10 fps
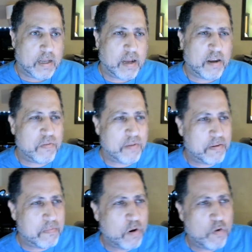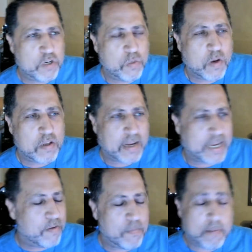I don't I don't know if she was. I
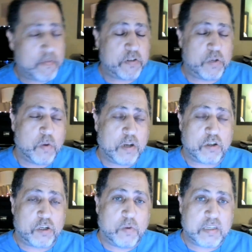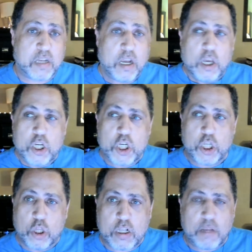can't remember if she was or she wasn't. She
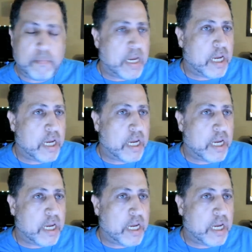looked at me.